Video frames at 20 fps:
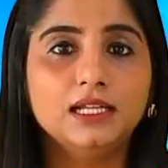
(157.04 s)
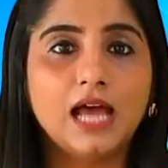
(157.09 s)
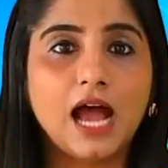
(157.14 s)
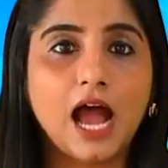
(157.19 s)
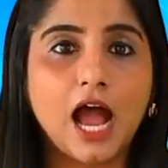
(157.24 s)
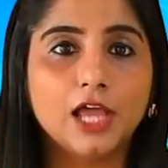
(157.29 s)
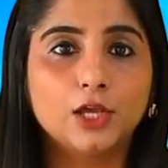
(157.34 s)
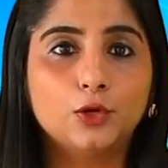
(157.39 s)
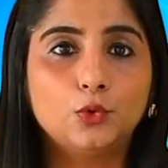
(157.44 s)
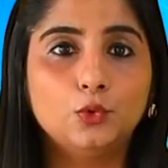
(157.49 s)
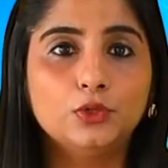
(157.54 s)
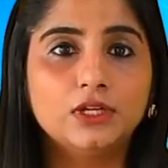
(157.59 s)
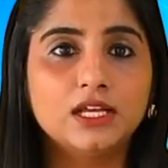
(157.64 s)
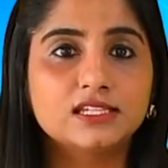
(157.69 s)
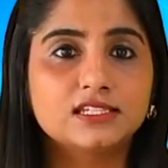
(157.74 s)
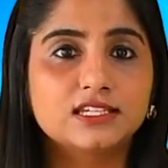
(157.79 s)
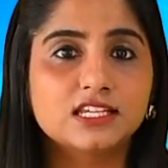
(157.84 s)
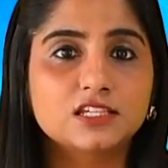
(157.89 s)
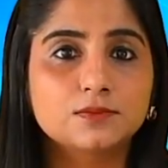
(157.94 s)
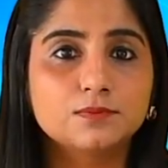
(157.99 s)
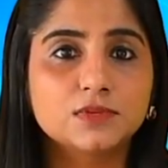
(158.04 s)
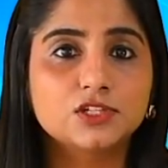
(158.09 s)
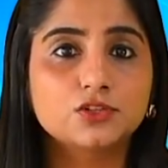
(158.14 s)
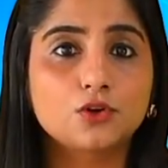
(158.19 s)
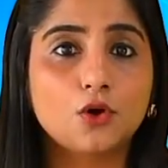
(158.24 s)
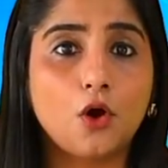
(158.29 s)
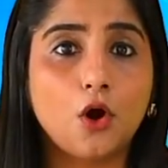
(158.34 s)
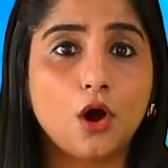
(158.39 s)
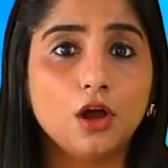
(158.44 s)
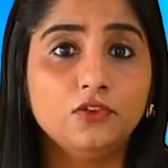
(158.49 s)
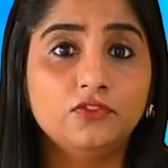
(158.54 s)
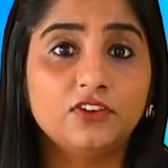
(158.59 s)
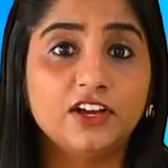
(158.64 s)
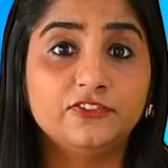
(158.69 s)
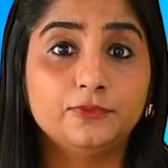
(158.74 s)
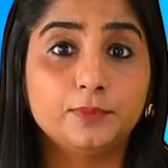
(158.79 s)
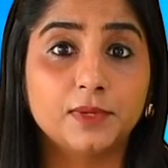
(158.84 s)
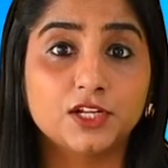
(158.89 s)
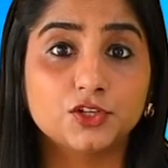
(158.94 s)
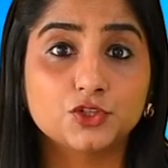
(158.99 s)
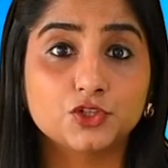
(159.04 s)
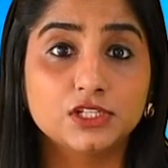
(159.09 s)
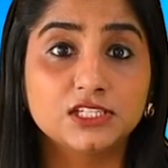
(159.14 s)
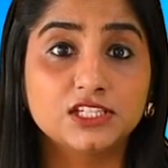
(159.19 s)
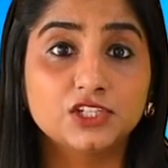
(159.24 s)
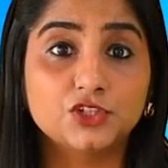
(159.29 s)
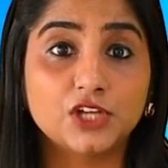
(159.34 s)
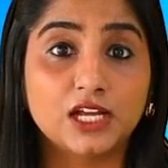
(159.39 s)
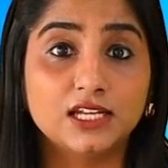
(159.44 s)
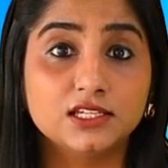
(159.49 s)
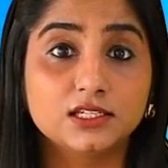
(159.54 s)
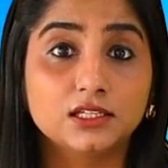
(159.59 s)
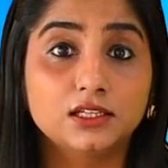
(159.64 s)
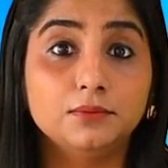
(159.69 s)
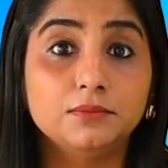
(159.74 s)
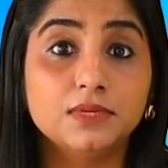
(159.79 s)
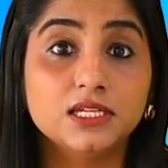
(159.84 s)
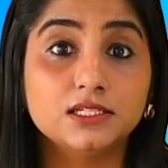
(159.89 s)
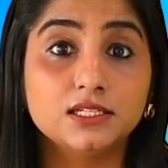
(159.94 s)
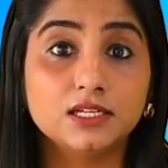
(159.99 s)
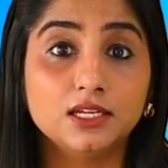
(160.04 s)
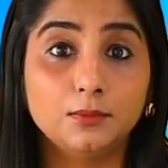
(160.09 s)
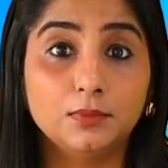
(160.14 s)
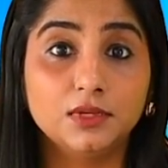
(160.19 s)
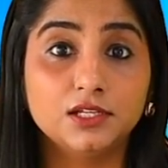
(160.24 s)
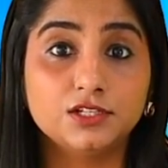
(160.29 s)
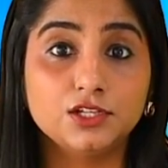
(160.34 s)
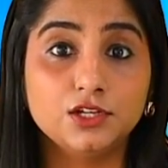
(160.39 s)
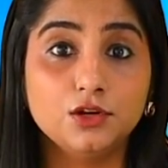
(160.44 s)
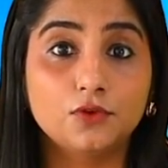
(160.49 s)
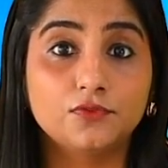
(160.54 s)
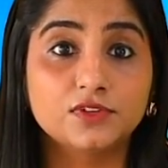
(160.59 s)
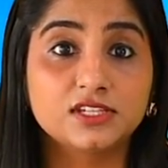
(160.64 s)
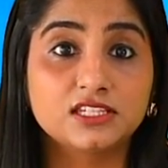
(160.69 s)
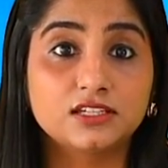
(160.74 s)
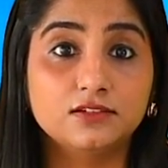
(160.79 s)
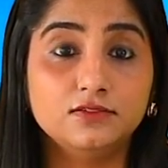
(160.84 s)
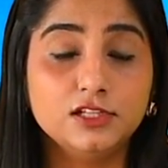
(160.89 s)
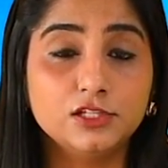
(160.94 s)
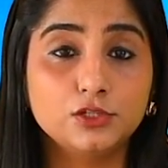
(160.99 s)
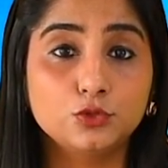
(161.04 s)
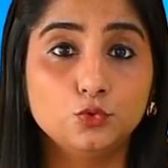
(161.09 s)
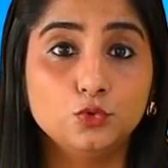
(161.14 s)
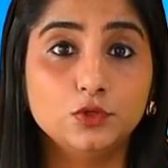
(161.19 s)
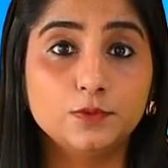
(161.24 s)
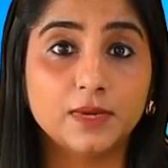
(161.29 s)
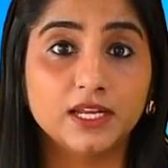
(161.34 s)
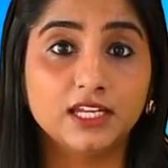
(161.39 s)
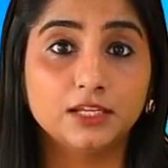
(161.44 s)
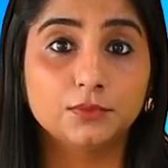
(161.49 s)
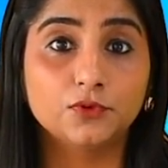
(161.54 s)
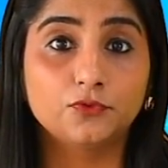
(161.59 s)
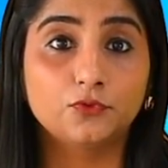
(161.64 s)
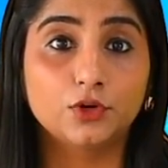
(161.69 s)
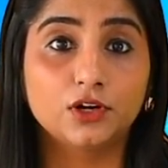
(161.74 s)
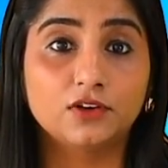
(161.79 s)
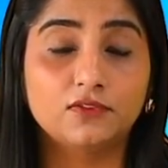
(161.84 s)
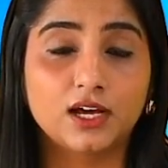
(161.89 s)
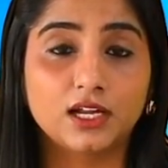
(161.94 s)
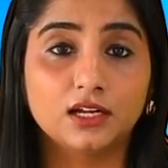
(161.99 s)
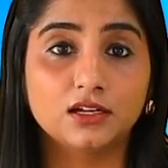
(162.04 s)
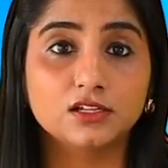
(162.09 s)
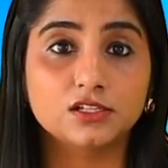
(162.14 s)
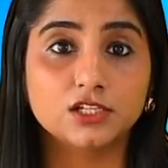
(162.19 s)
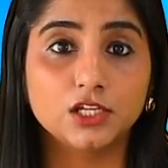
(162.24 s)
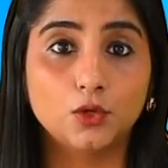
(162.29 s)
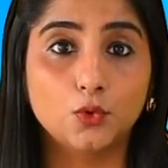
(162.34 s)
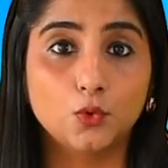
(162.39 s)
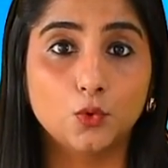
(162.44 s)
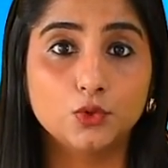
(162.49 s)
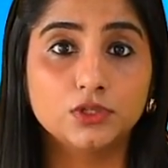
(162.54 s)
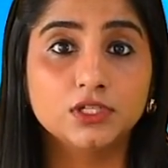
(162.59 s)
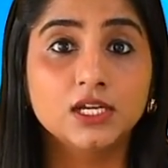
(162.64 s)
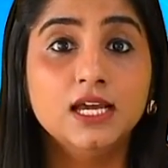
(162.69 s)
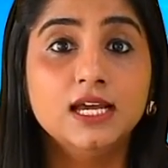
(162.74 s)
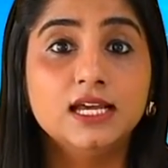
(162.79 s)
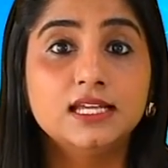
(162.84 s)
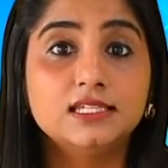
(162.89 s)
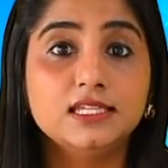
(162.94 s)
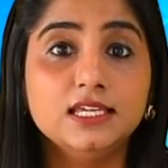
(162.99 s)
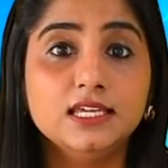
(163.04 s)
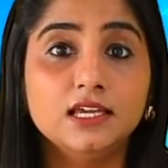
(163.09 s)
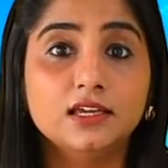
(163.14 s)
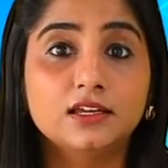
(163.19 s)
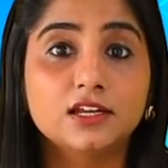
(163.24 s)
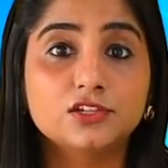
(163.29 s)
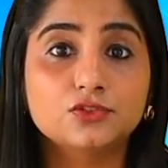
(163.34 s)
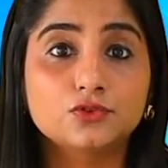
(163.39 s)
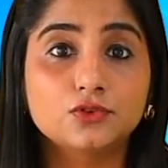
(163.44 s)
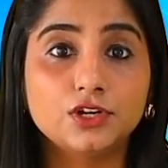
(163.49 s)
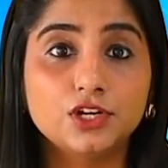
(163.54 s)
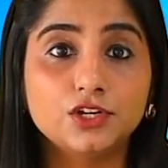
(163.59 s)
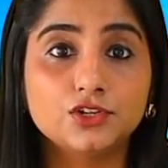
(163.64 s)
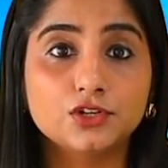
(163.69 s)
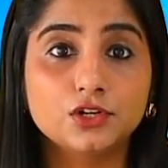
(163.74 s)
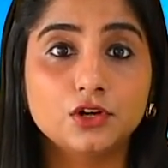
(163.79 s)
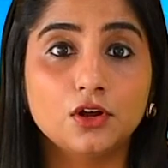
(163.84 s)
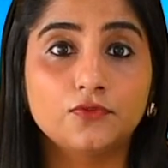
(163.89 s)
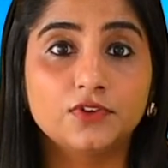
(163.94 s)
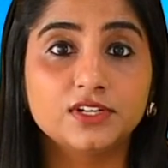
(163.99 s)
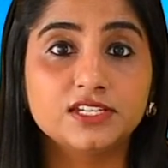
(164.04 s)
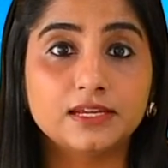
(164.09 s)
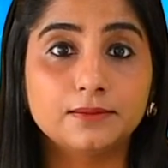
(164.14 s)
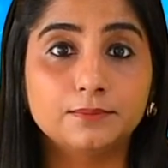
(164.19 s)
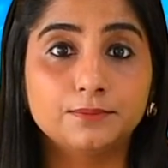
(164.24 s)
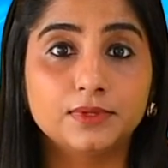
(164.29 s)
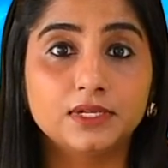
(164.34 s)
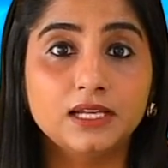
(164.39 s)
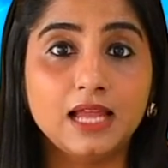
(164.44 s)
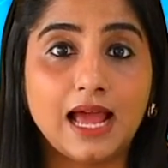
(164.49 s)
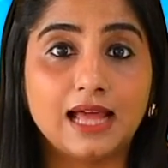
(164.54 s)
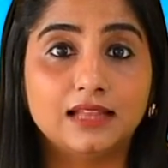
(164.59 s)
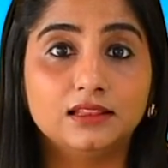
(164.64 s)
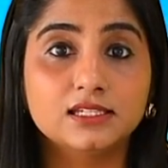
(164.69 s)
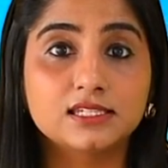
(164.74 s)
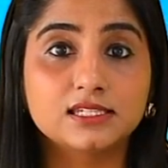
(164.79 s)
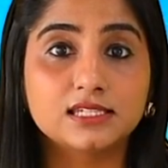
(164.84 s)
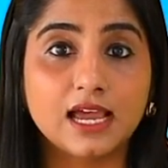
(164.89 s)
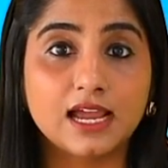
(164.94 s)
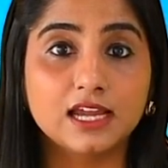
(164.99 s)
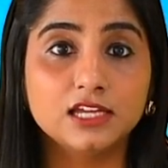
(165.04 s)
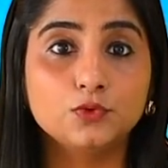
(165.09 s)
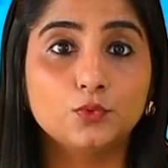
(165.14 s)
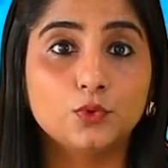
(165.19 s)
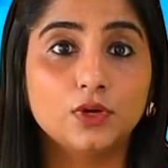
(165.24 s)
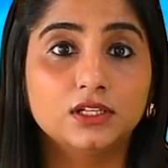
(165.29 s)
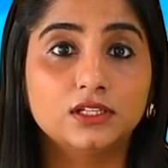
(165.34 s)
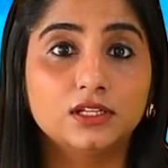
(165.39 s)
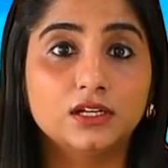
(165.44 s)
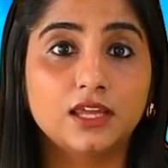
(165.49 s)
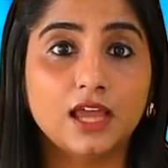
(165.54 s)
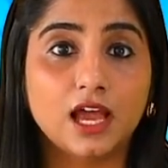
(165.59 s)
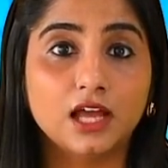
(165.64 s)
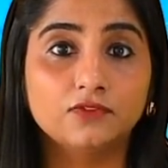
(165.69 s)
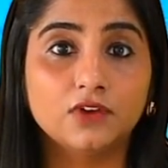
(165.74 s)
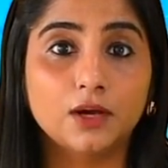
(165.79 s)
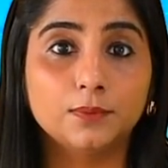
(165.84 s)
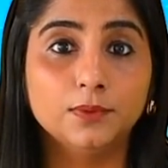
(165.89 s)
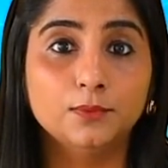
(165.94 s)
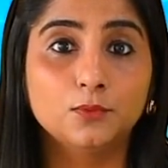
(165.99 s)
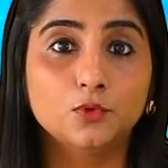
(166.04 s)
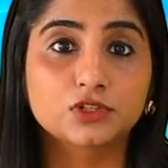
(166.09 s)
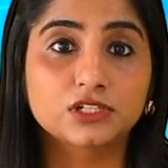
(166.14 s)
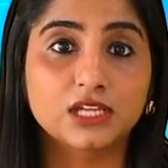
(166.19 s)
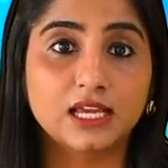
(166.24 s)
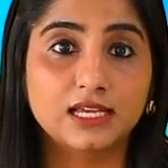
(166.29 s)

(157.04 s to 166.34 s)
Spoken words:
High Court has dismissed all 5 petitions challenging the maintainability of a civil suit pending before a Varanasi court seeking restoration of a temple at the site where the Gyanvapi mosque